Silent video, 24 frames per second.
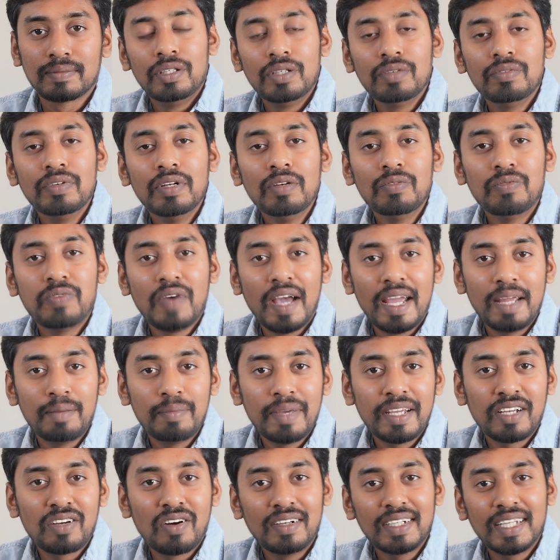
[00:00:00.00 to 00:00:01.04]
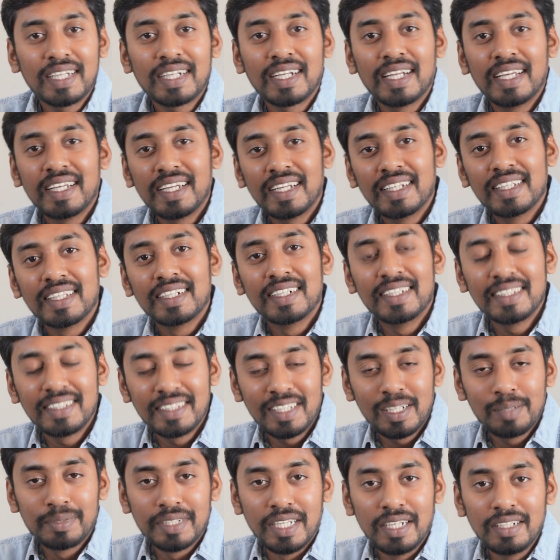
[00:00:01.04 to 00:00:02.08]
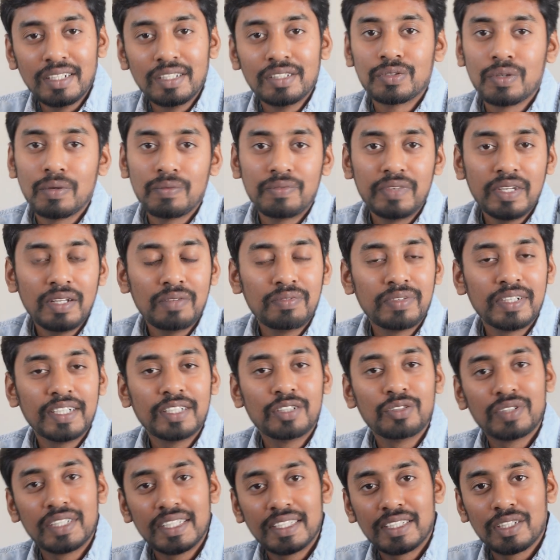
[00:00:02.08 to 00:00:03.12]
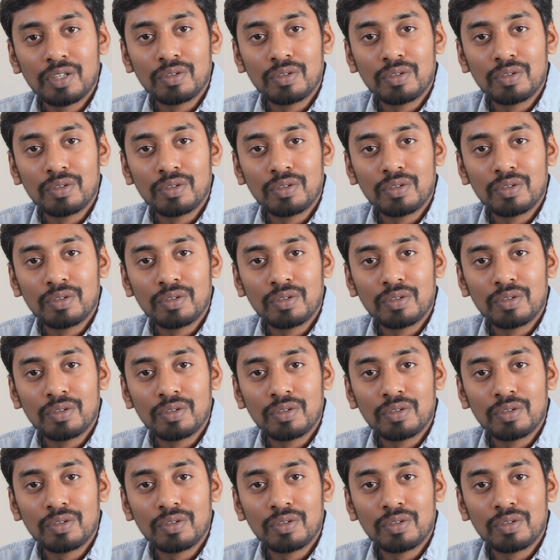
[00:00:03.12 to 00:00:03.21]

You will find my contact link in the description, so feel free to reach